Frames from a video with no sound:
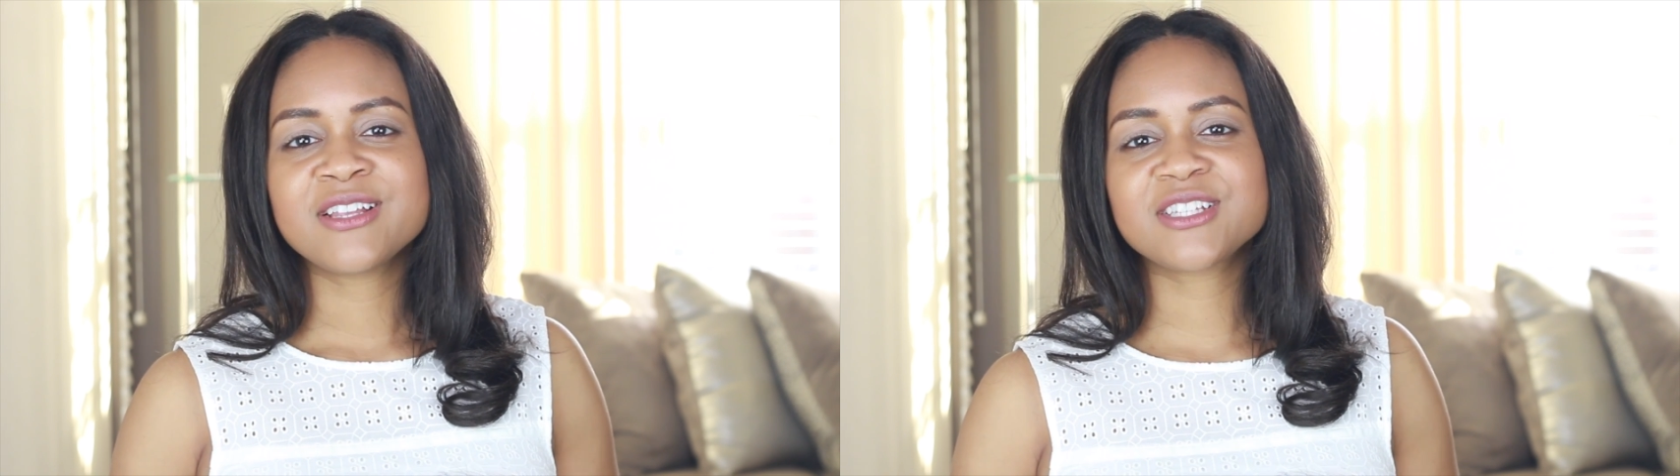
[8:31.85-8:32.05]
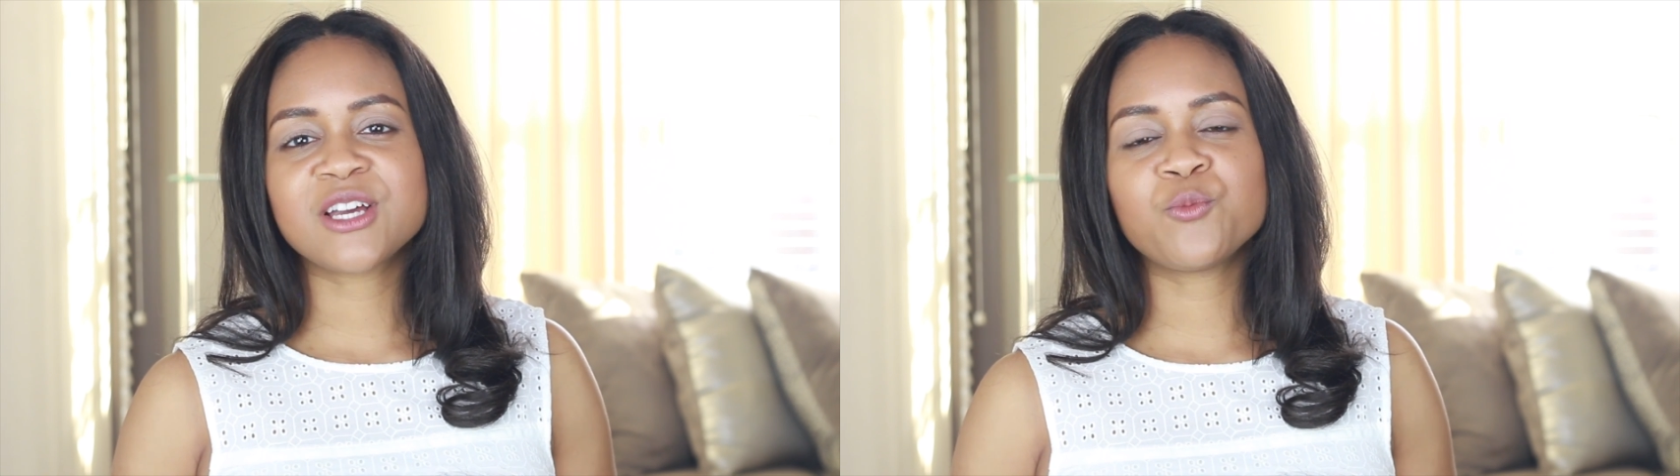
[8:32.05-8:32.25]

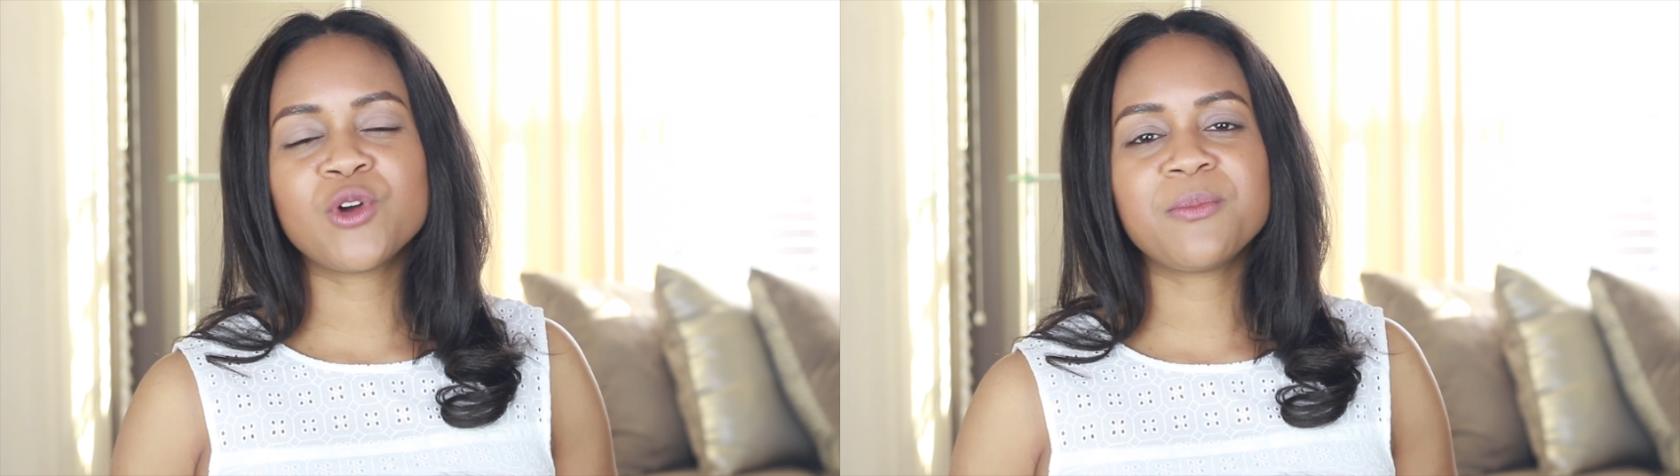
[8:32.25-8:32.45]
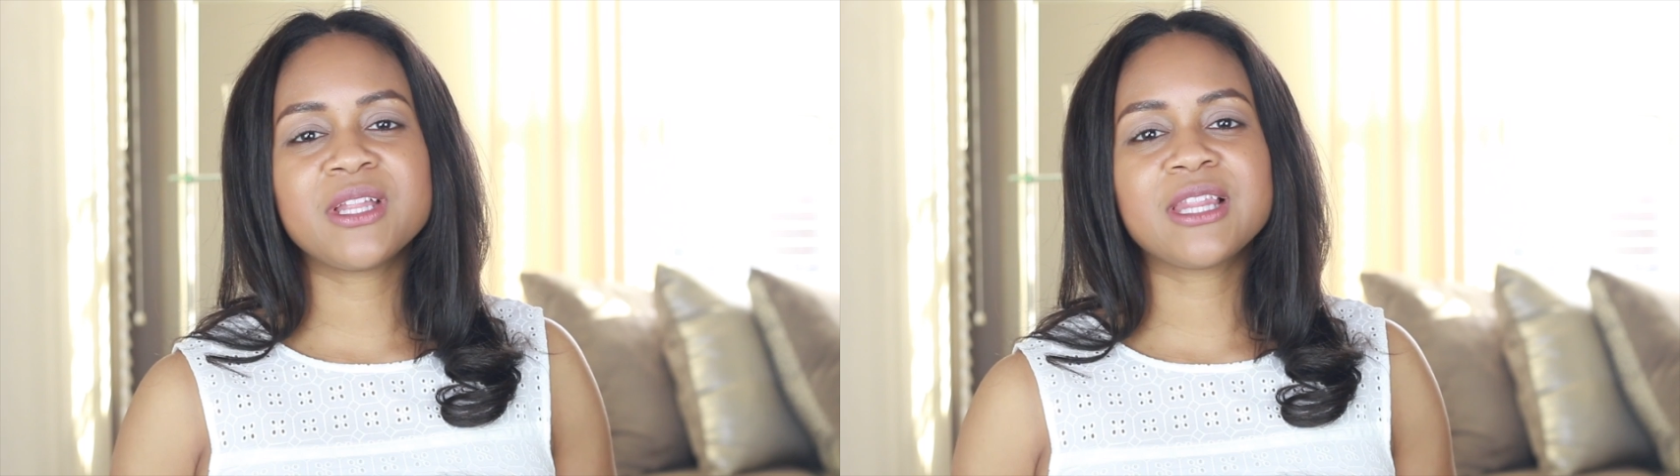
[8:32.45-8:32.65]
Some
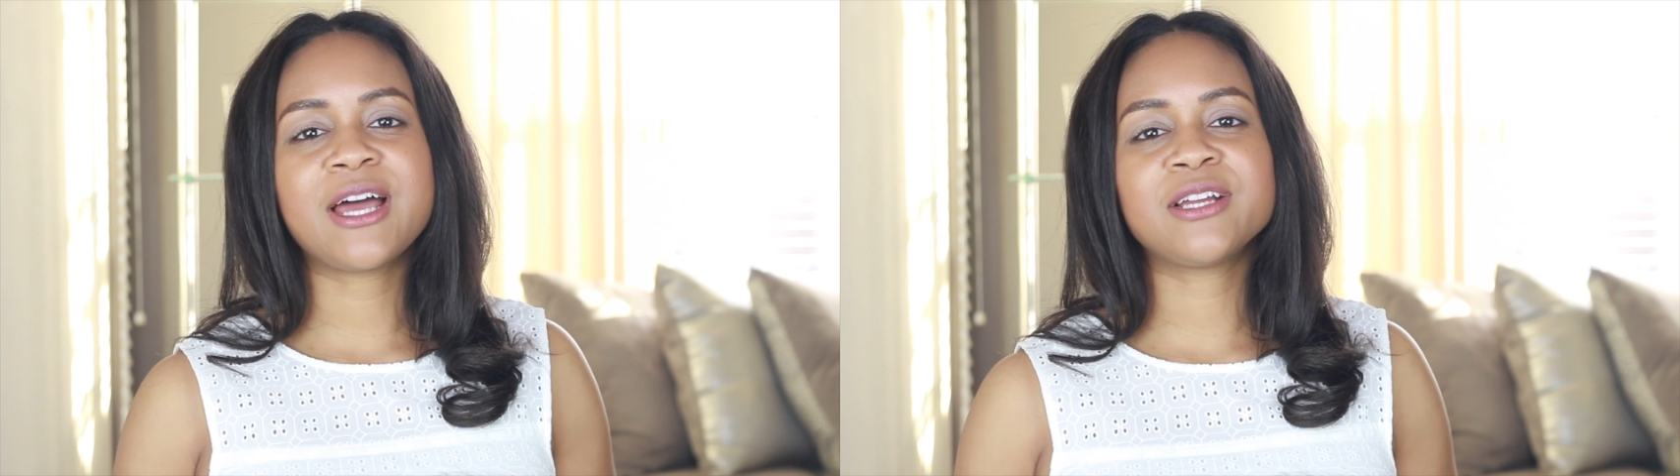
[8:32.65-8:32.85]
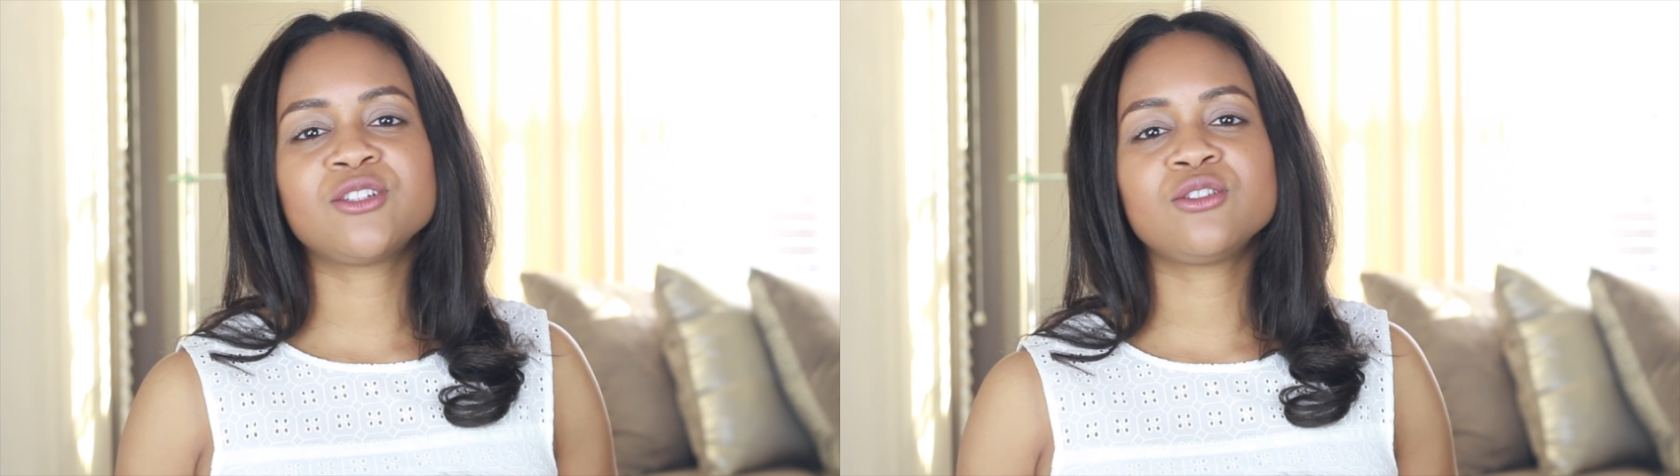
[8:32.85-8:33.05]
women
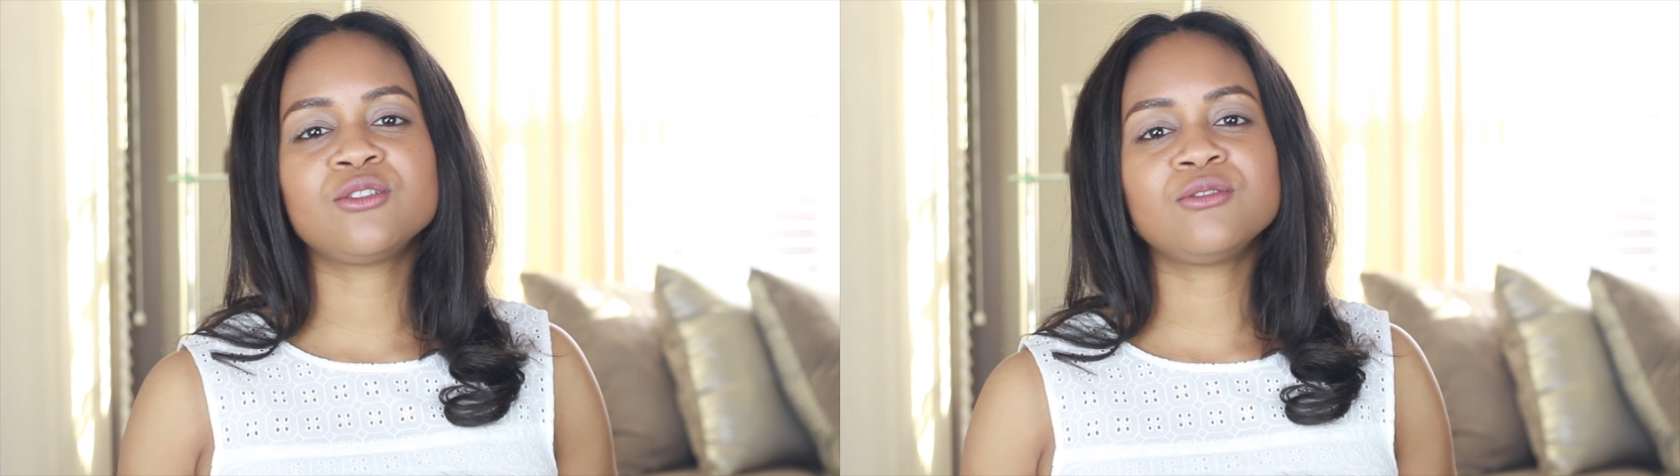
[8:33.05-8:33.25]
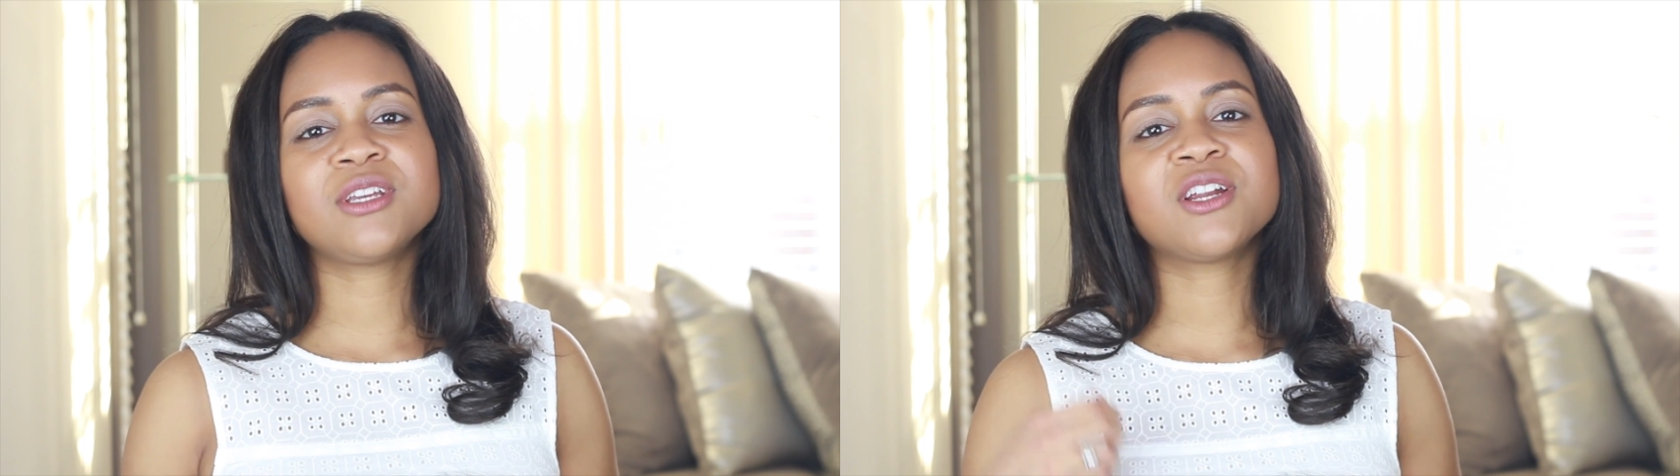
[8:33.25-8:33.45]
like
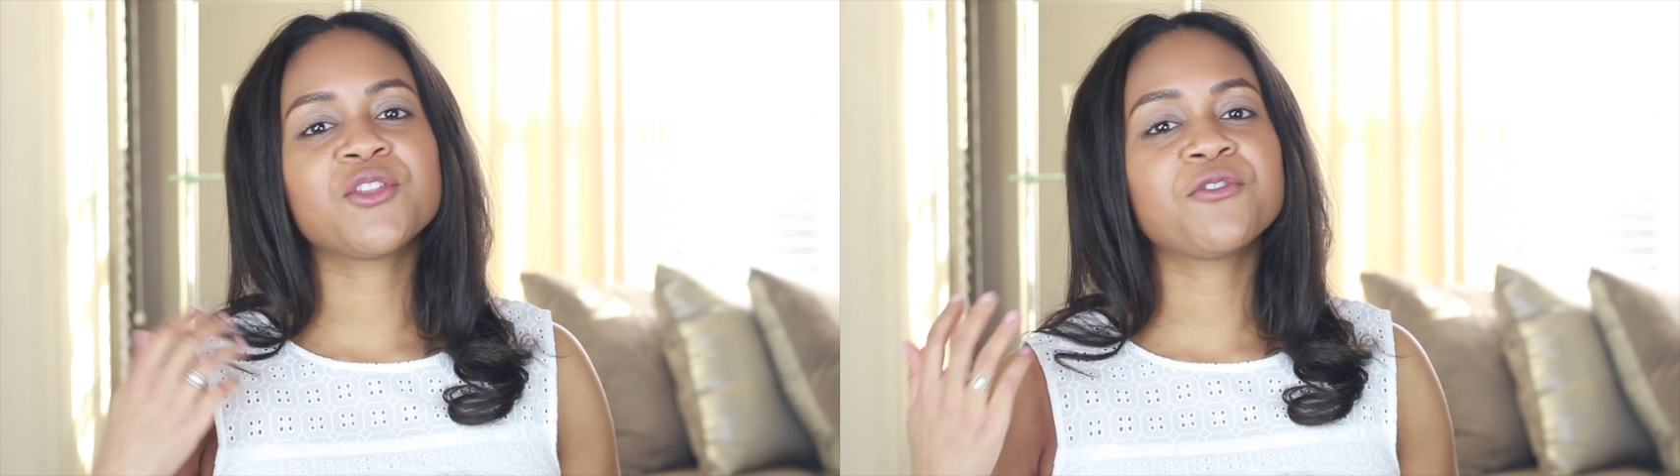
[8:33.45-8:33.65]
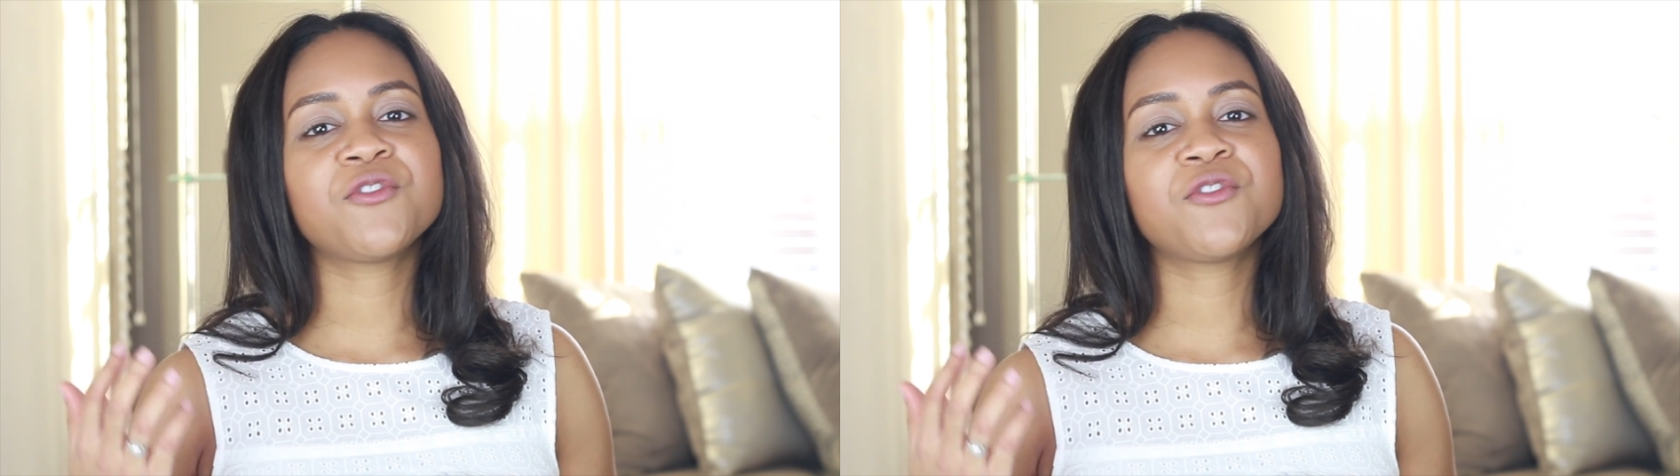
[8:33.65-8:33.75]
to get on the